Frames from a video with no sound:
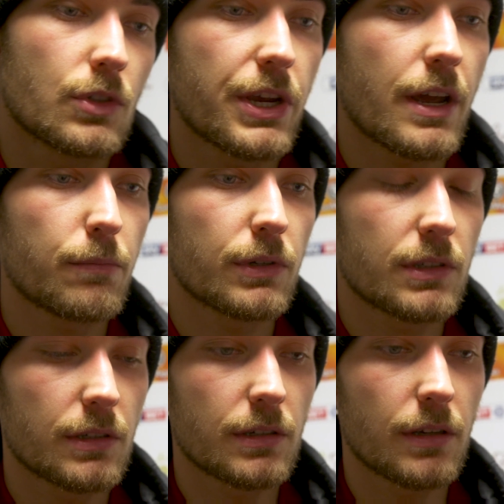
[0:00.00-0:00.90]
Yeah,
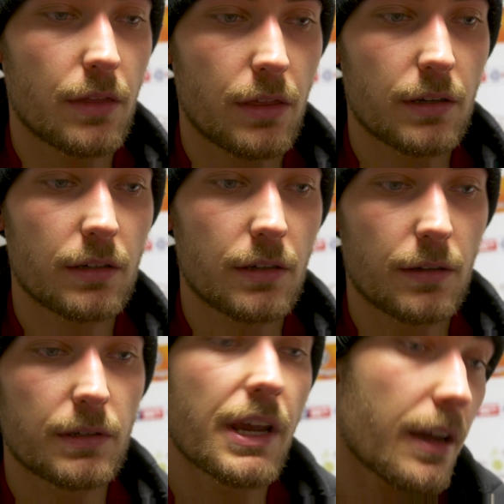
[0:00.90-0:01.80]
but I think,
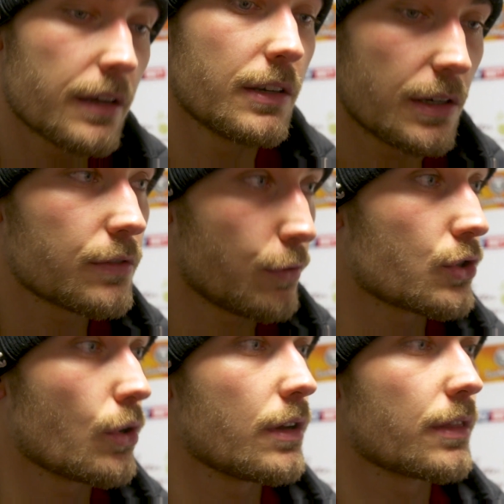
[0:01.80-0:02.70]
it is for
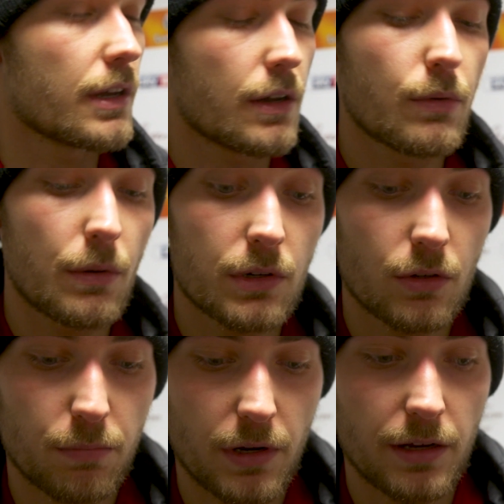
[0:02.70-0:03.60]
sure. They are very
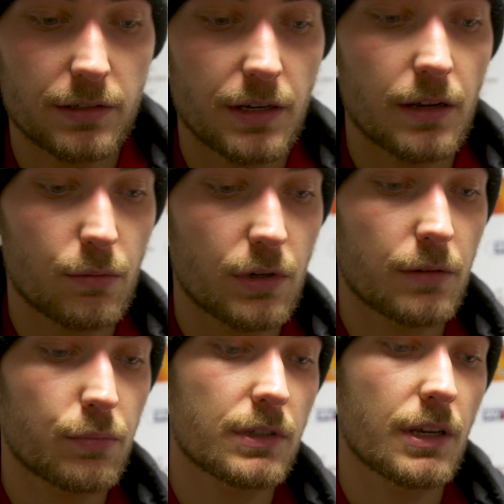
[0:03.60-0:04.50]
good players,
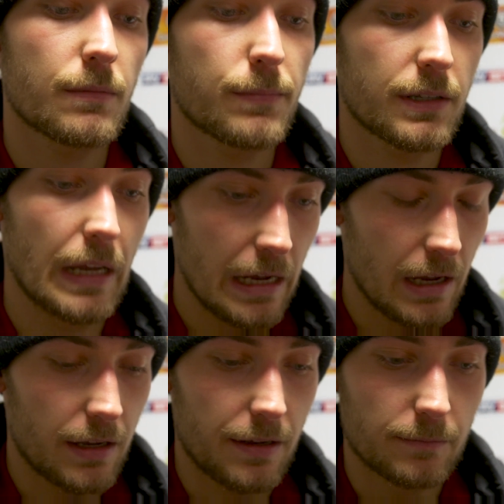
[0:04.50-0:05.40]
100%. But
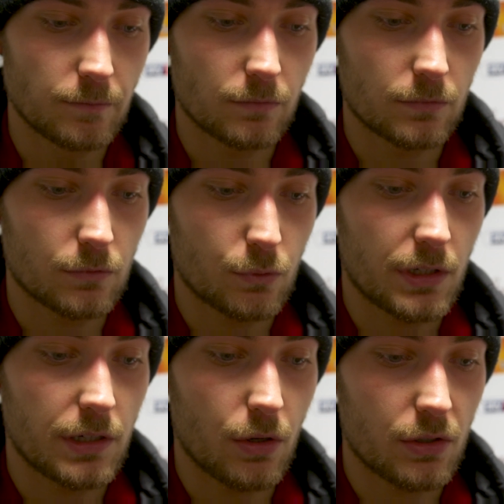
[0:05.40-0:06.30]
we
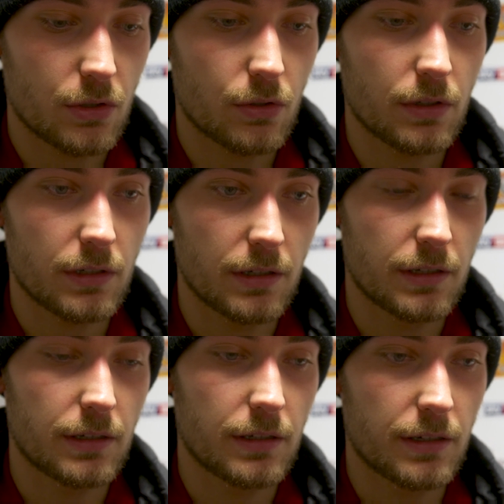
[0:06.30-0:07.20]
did also good
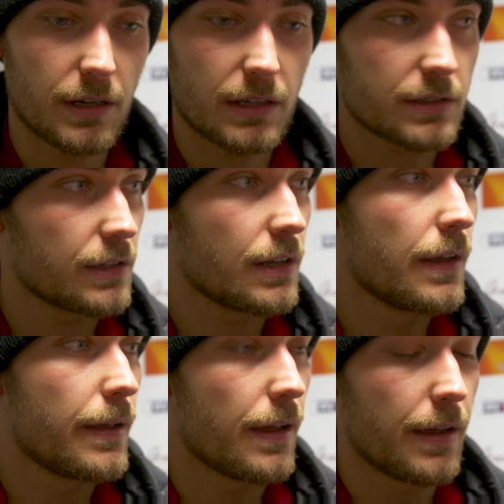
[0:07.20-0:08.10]
in Arsenal
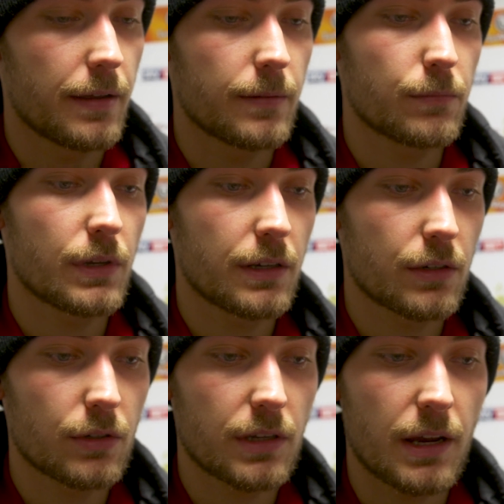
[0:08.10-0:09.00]
and played a
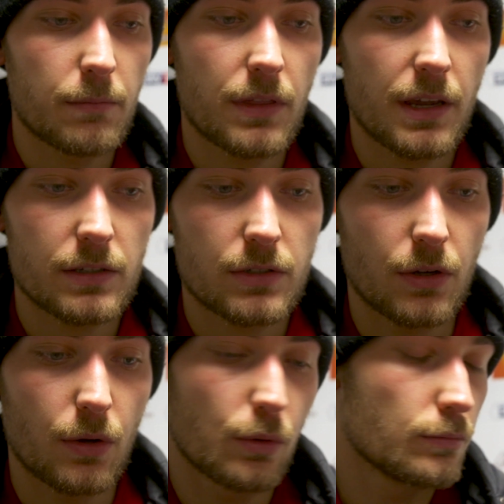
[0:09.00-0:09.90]
good game there.
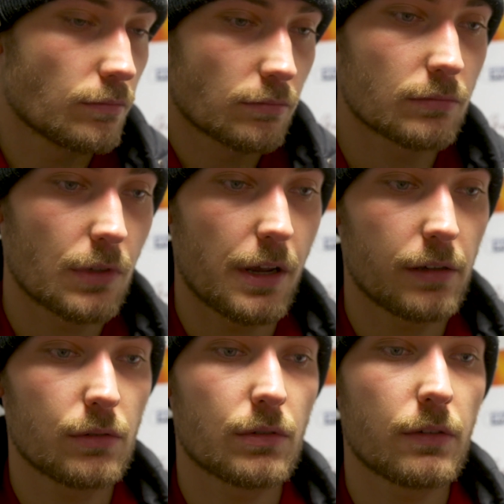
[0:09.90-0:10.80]
So, you
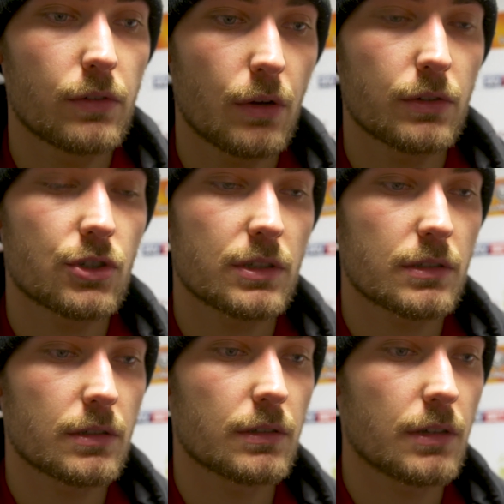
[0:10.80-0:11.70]
never know.
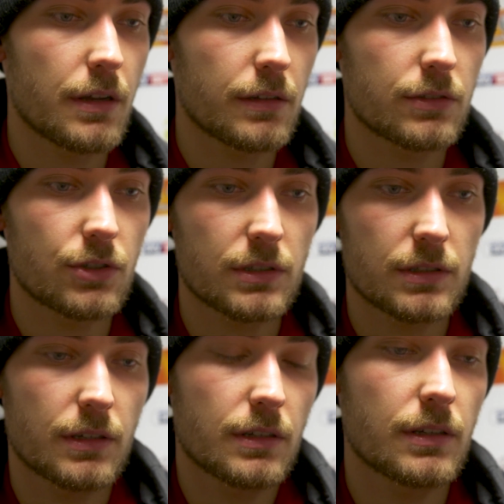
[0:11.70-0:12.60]
Just
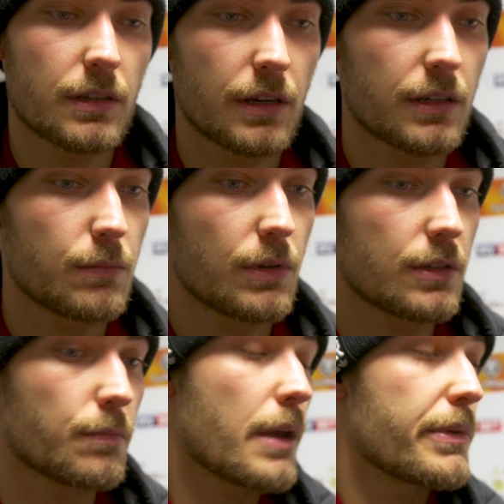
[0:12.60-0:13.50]
90
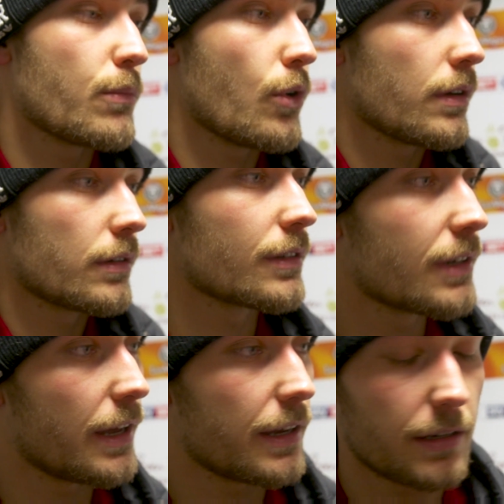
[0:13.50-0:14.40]
minutes, maybe more
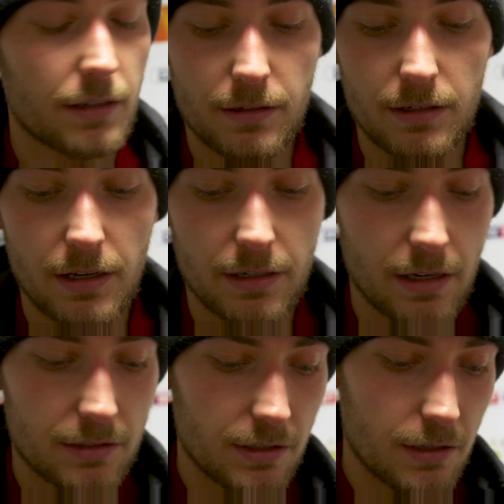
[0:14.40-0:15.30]
like
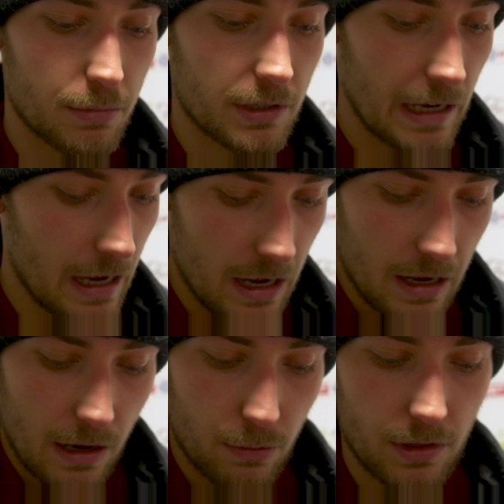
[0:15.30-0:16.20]
Arsenal. But
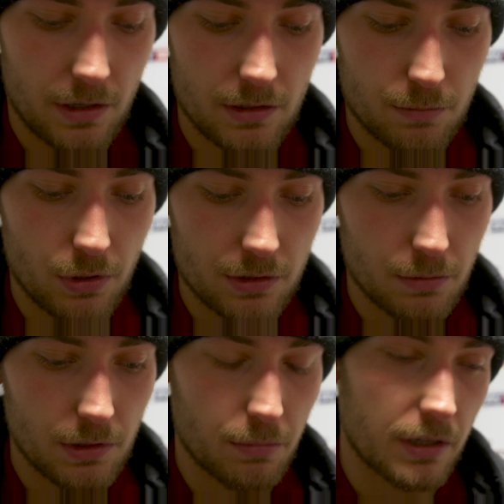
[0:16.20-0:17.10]
everything is
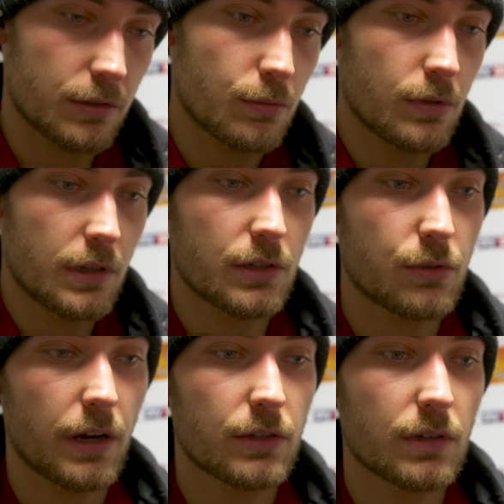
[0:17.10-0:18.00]
possible. But we
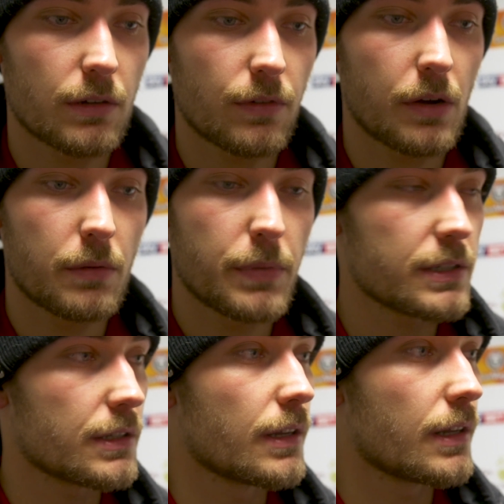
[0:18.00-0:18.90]
try to give our
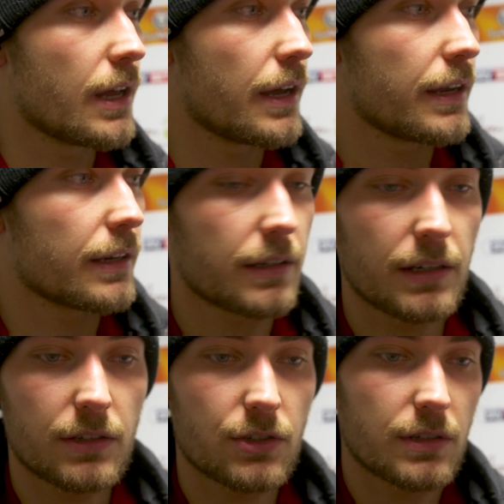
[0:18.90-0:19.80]
best, like
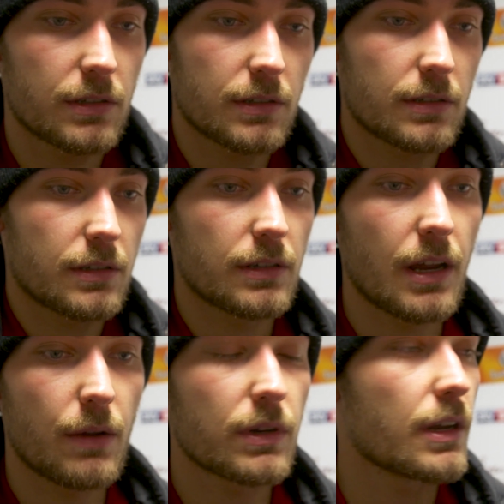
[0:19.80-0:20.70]
each and
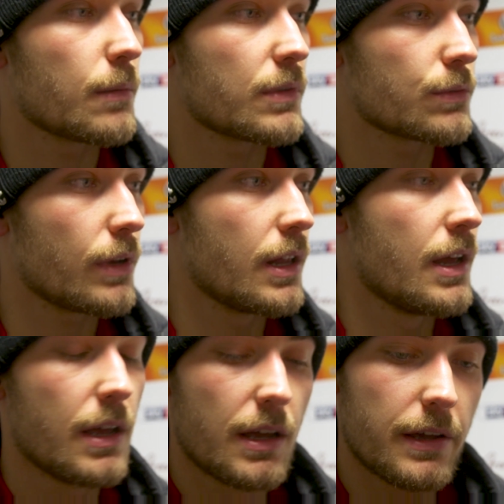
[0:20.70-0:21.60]
every game as well.
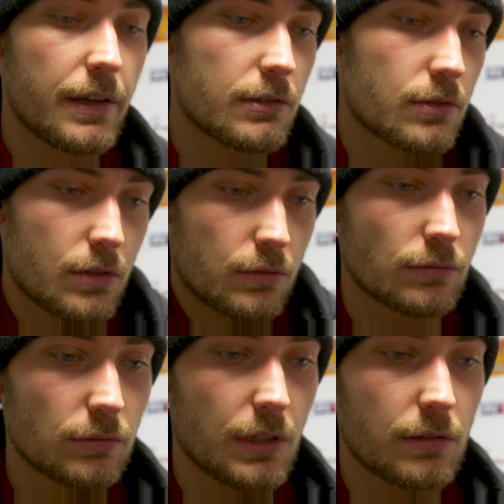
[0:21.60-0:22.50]
And
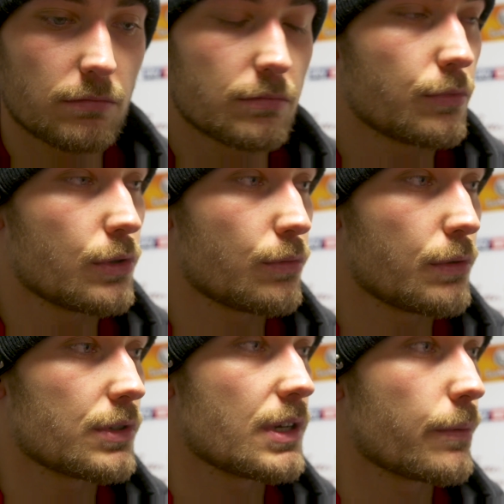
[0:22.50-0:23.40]
so, We
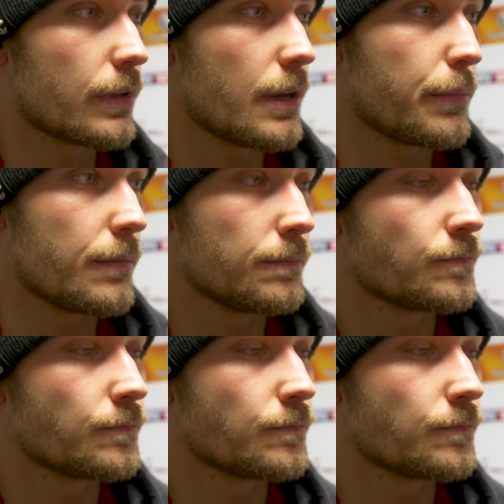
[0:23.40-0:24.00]
will see what happens.